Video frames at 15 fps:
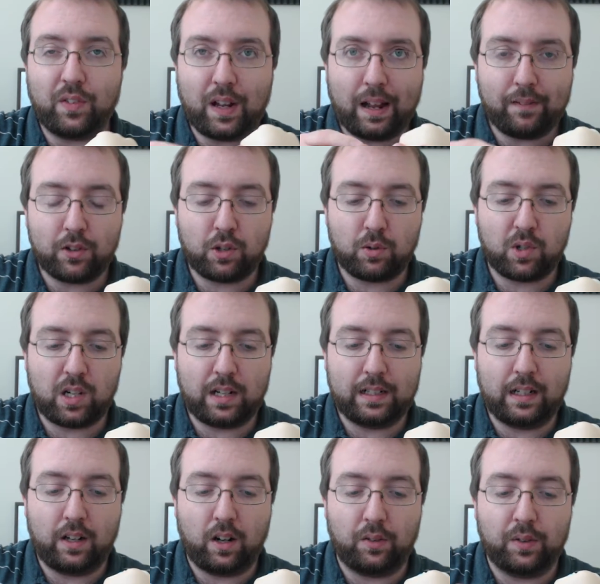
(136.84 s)
ever so
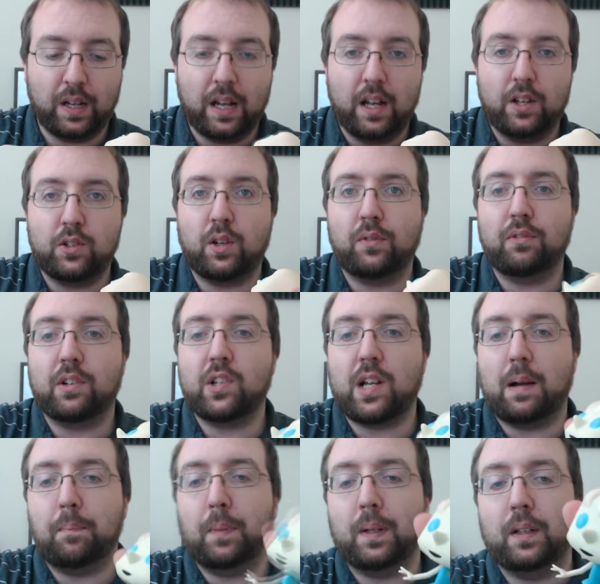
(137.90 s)
slightly off. So, for
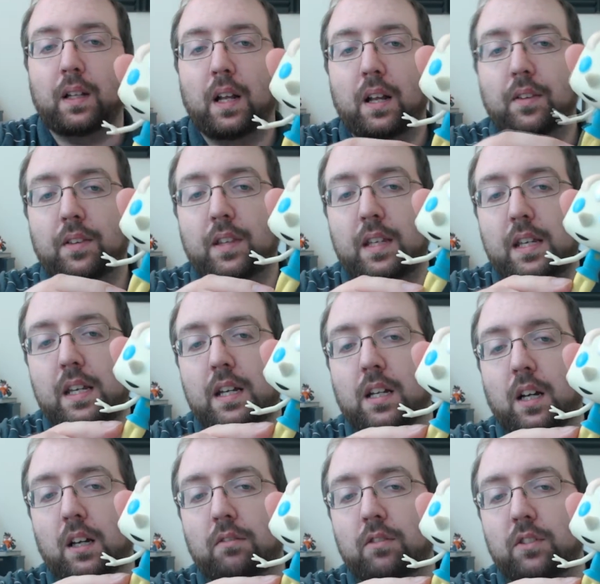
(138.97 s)
example, the
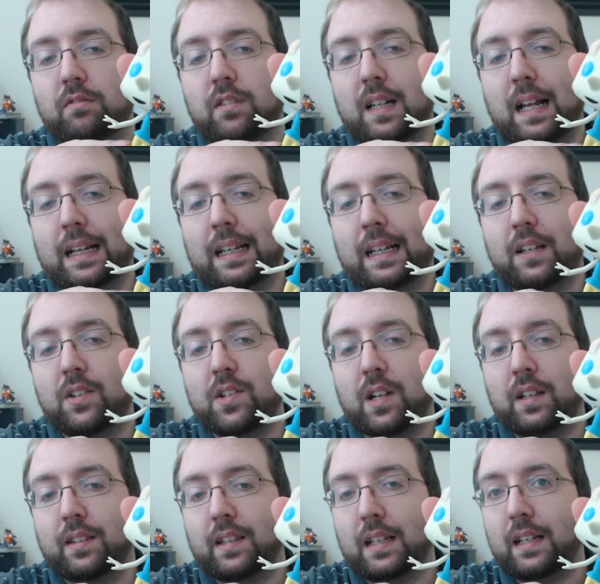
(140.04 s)
colour on her leggings,
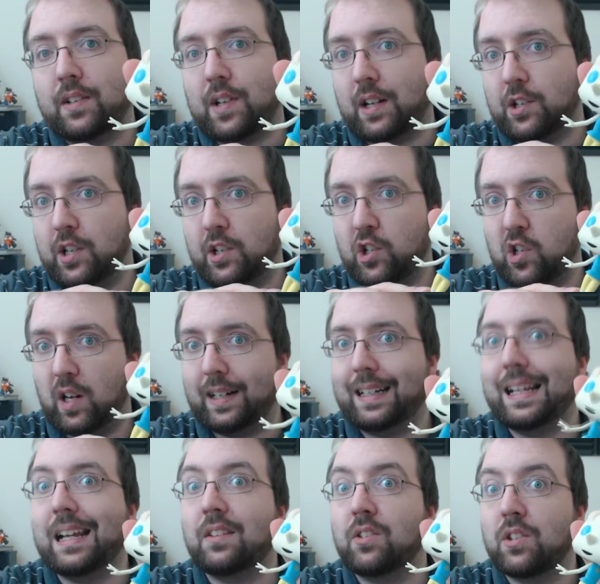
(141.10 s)
I think, is actually a
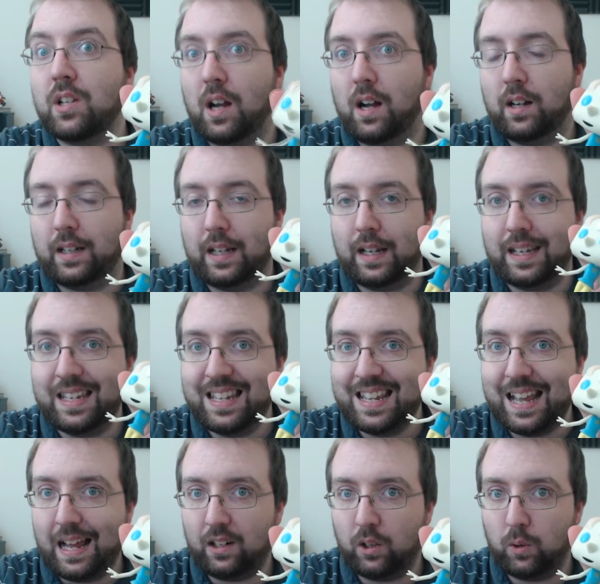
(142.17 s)
slightly darker
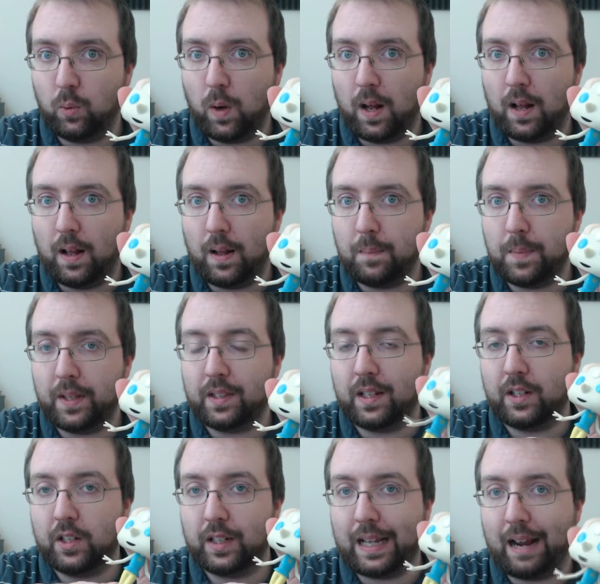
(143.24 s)
yellow
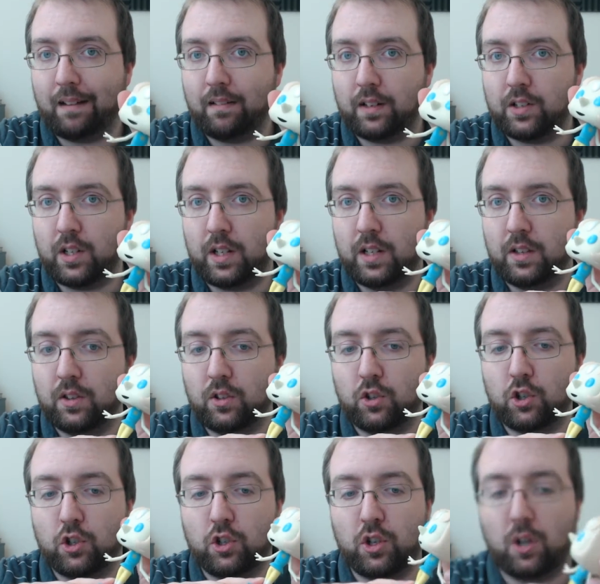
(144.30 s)
than her character in the
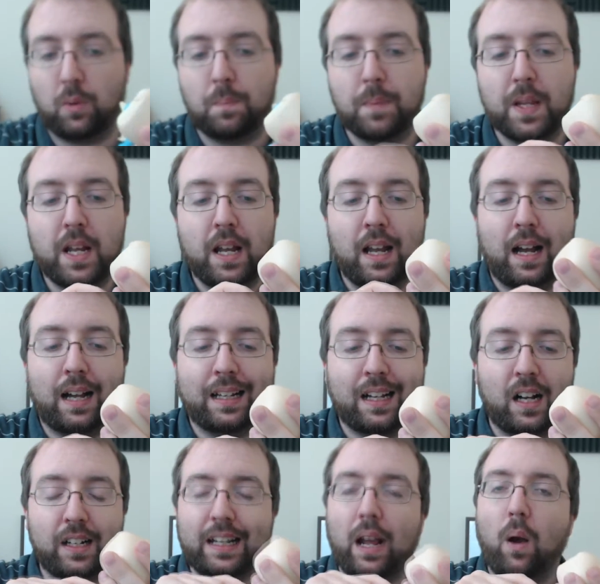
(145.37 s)
show. I
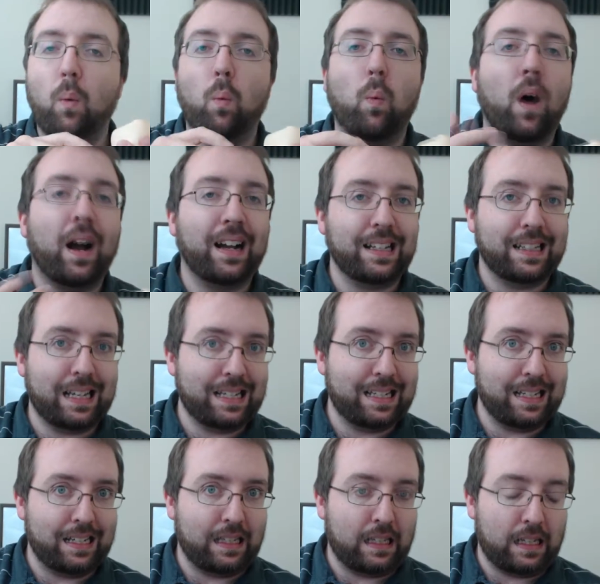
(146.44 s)
kind of get why they
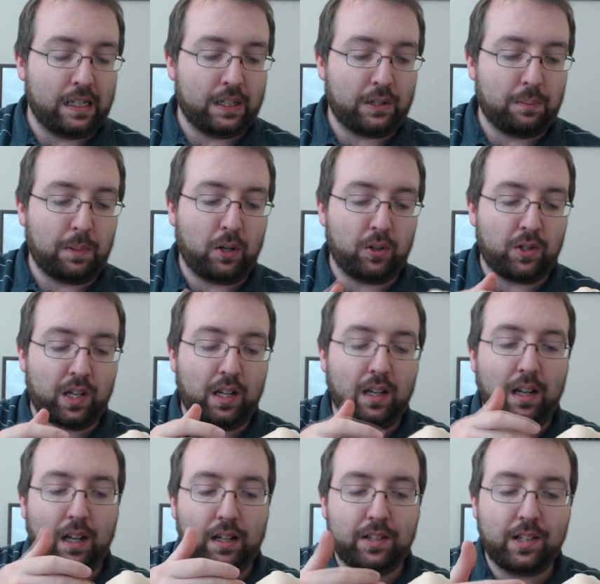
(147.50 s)
did this, because a
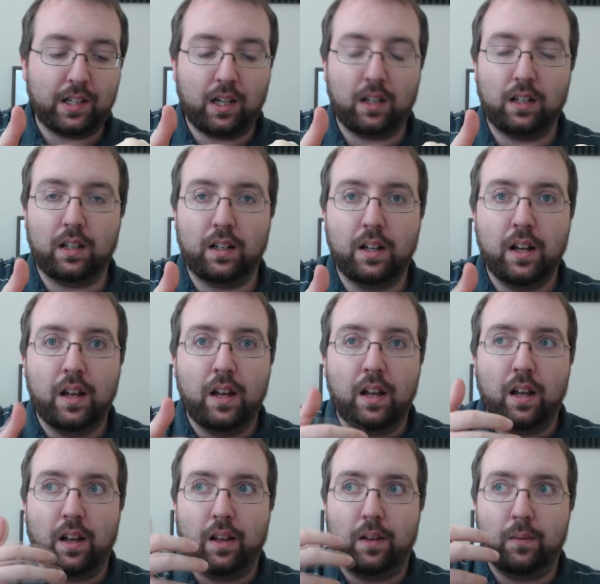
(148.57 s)
lighter colour
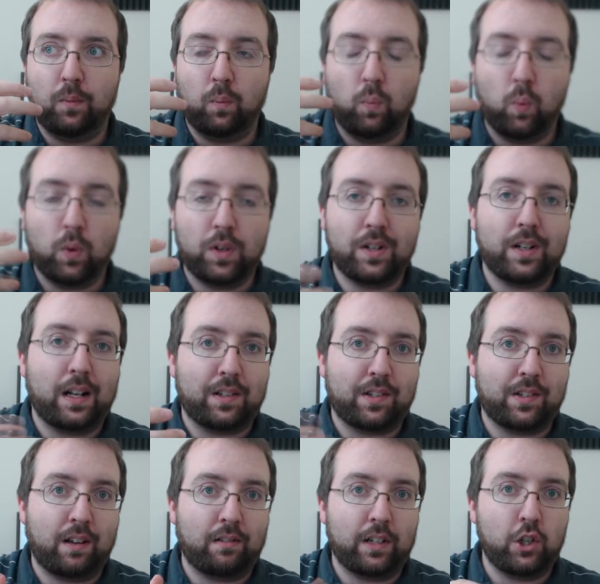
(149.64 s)
wouldn't
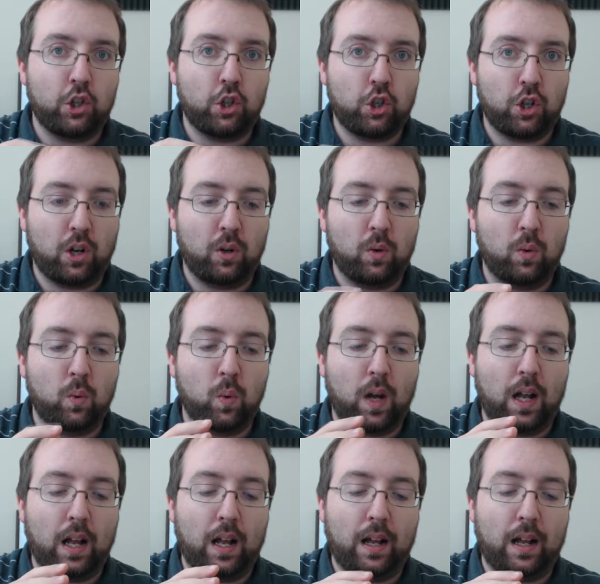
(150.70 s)
necessarily show